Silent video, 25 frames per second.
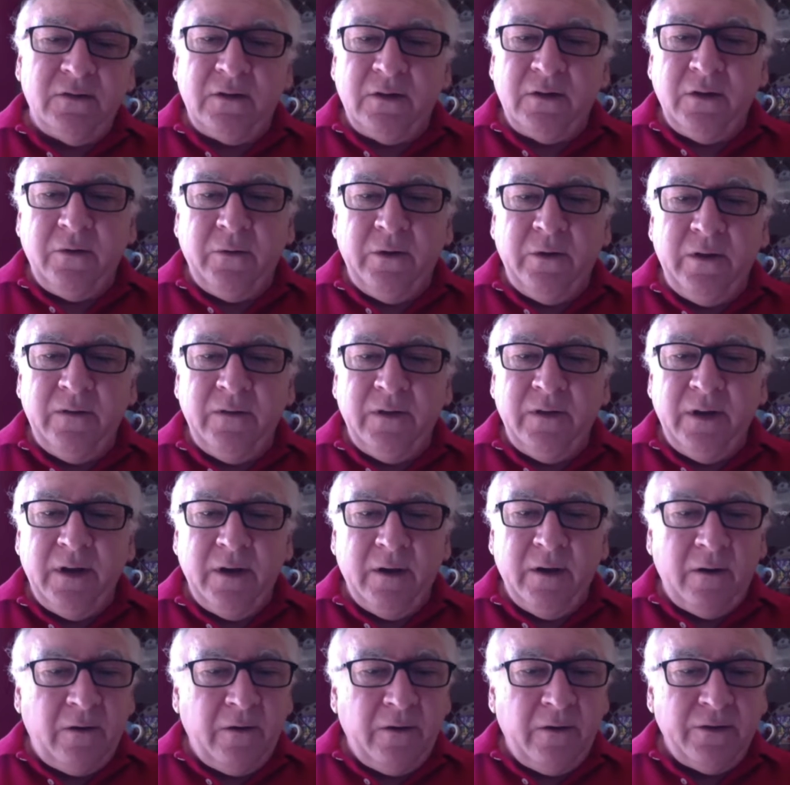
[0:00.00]
to go in
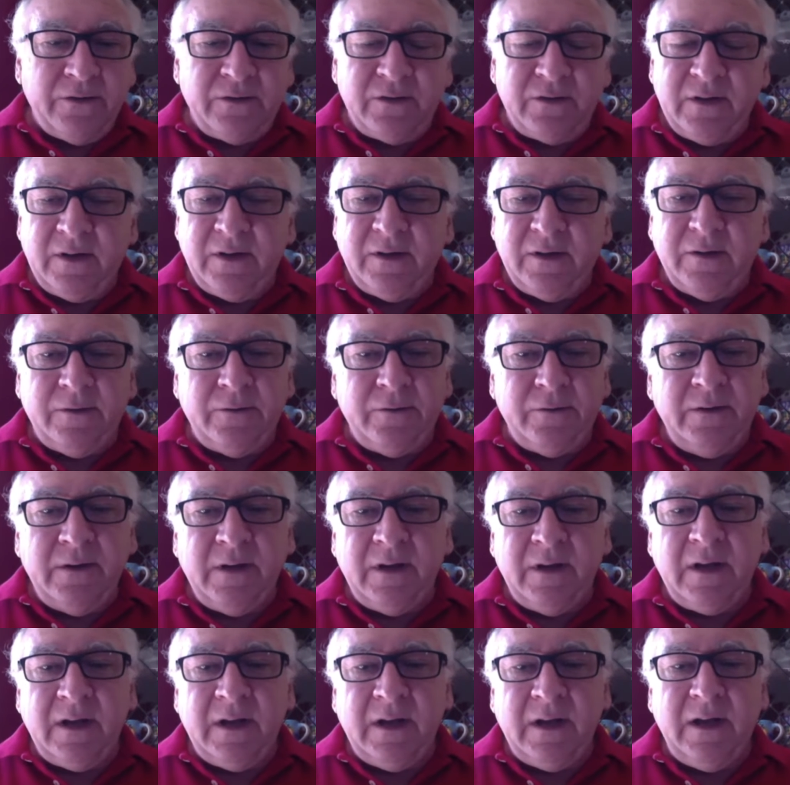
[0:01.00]
there also,
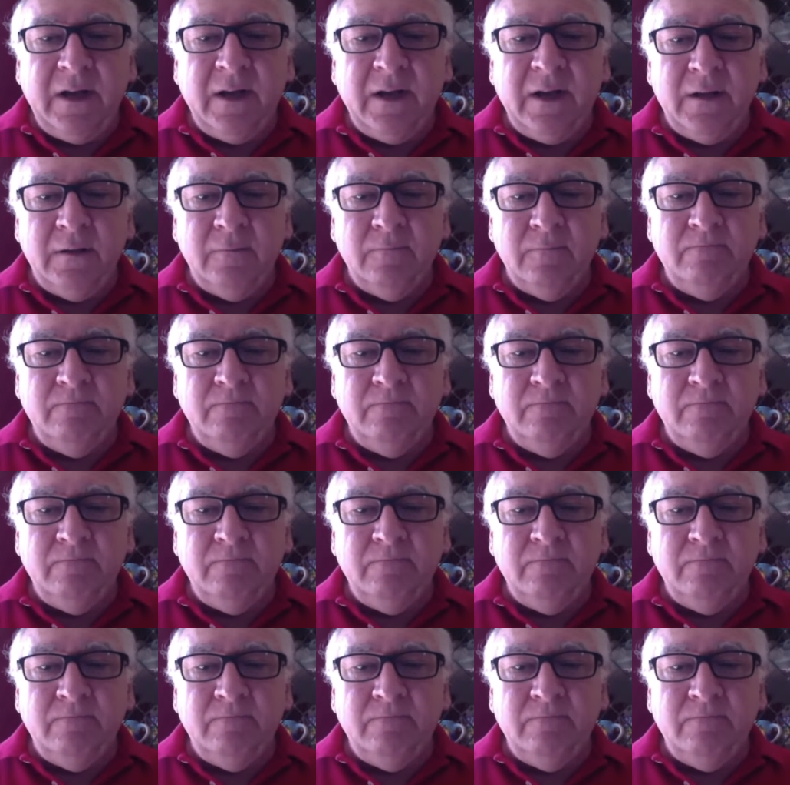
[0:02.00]
and